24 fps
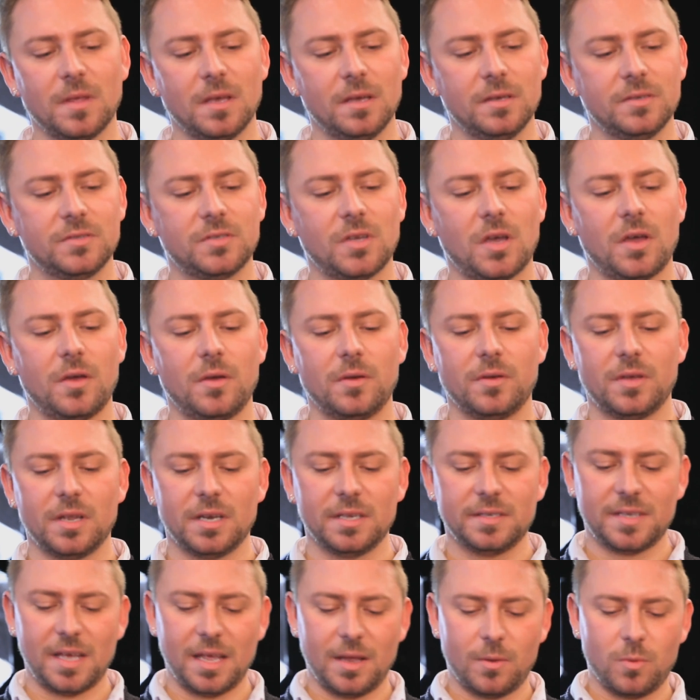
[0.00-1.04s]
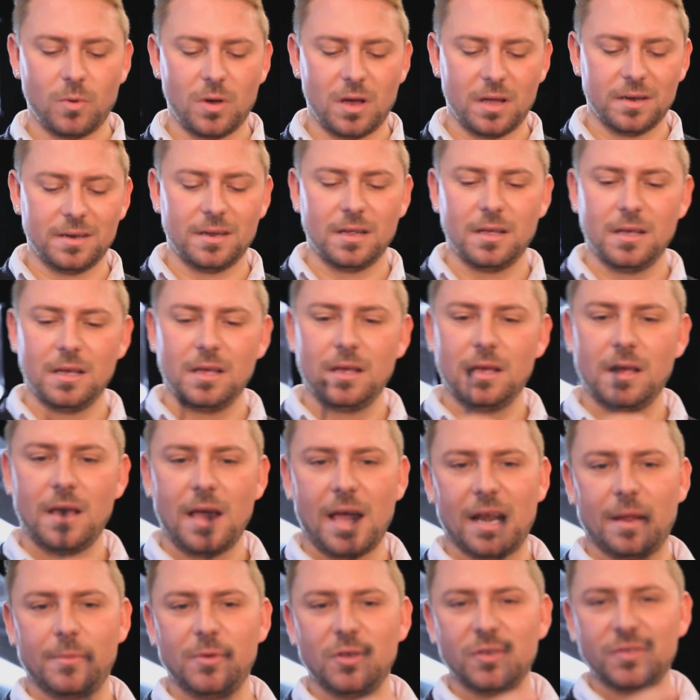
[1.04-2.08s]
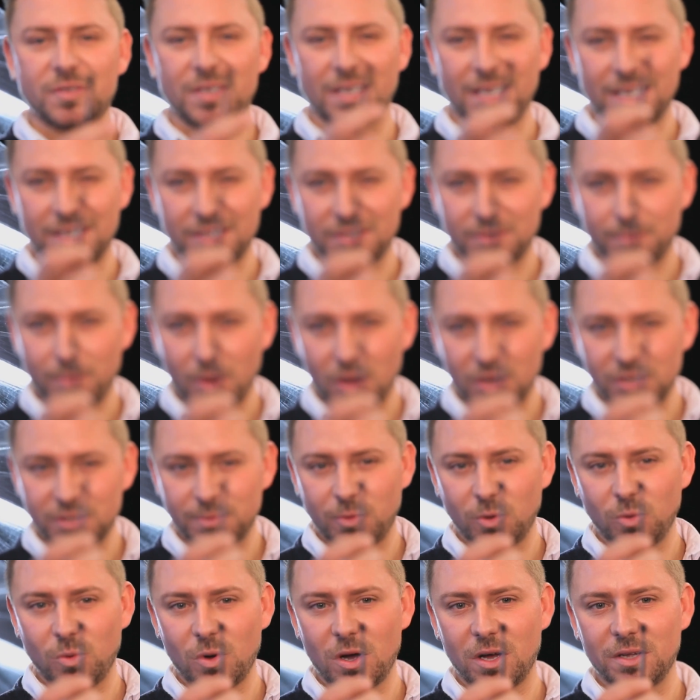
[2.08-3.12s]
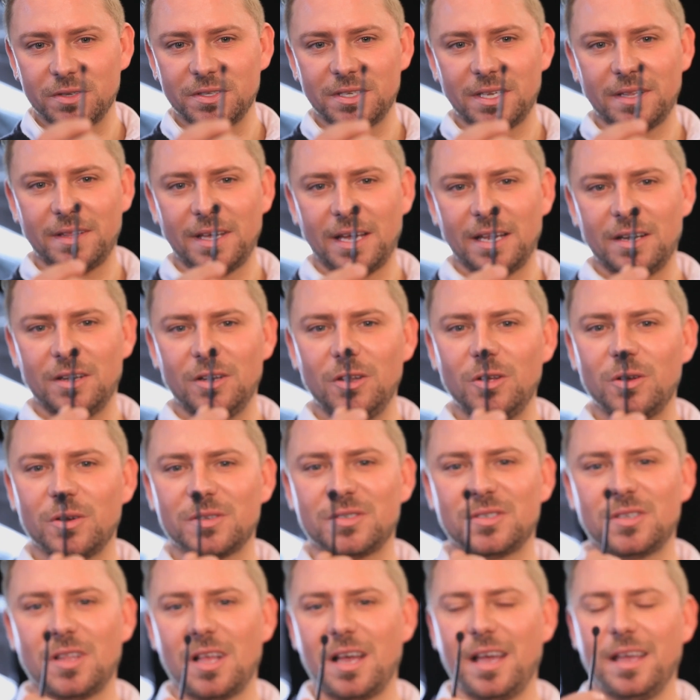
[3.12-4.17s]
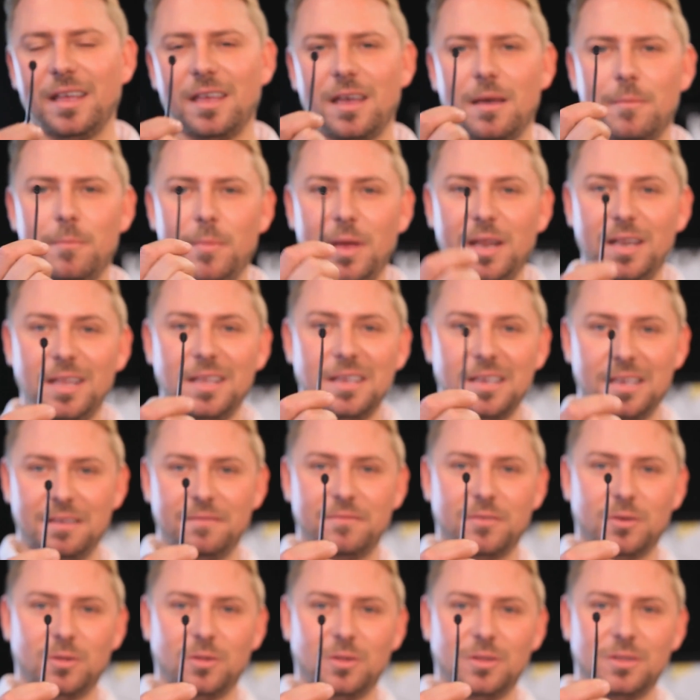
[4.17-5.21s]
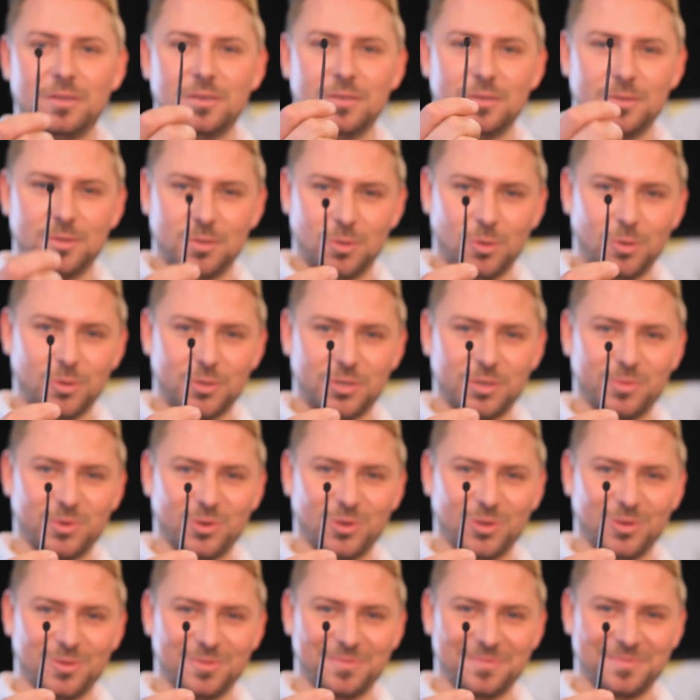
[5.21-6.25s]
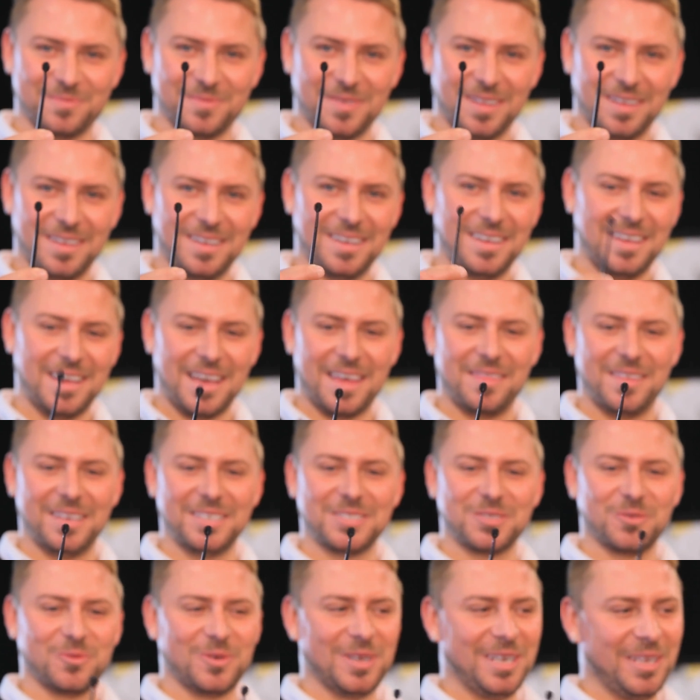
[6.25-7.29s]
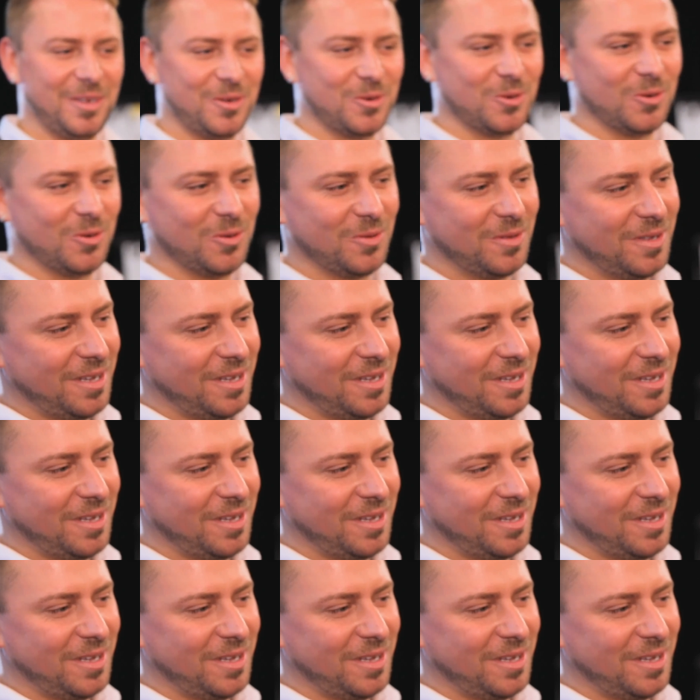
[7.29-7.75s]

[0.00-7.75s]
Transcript: So going to take one, and I'm using a disposable wand that looks like a medieval torture ball. And these are really cool.